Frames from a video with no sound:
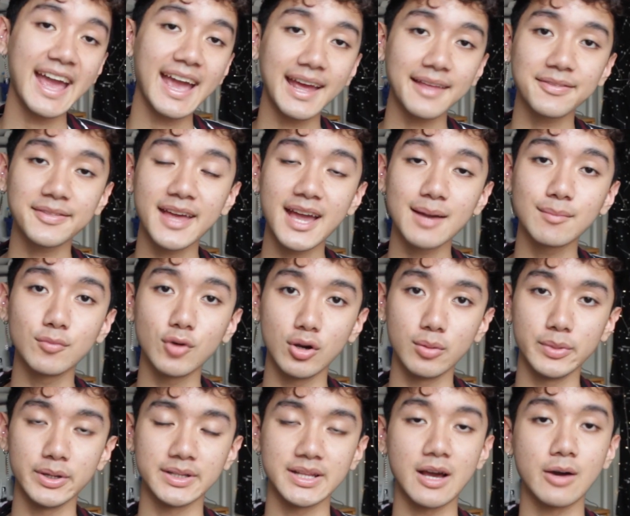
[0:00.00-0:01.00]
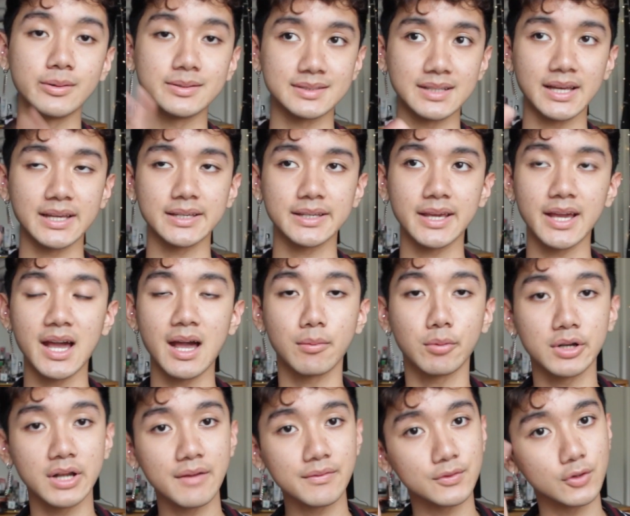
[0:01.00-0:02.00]
At that moment, I was like, yeah, I'm
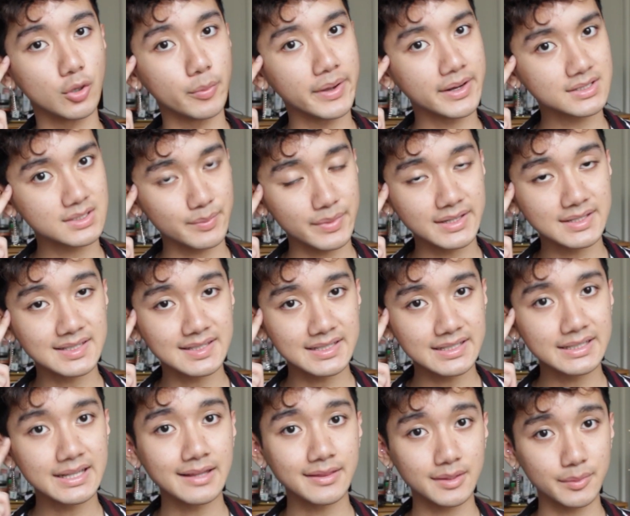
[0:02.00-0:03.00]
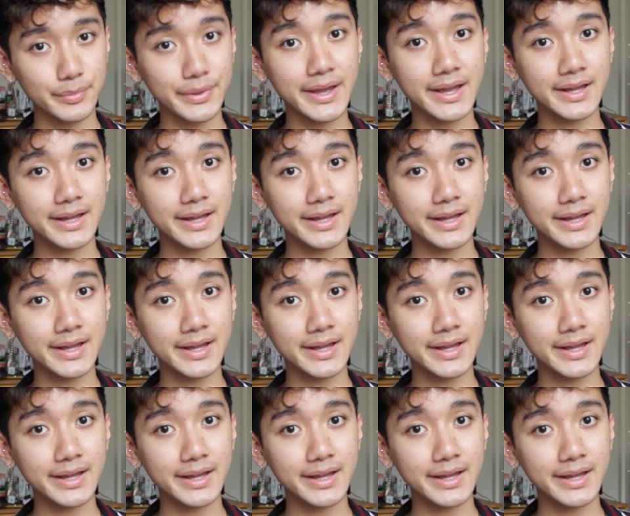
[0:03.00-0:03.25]
going to have to go back to my seat at the